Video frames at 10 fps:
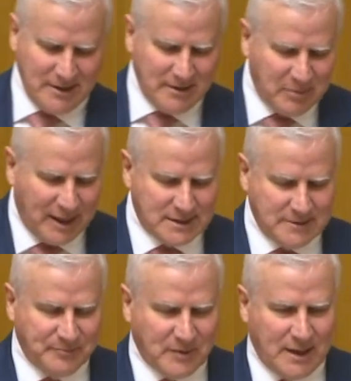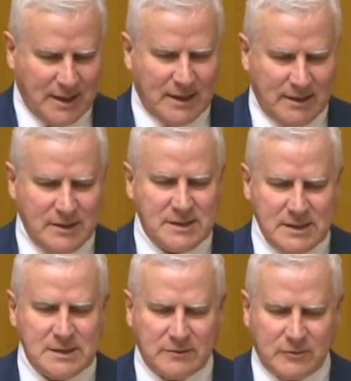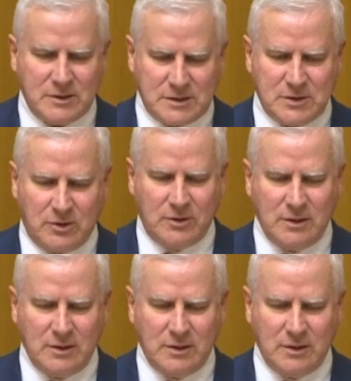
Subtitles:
But this is of concern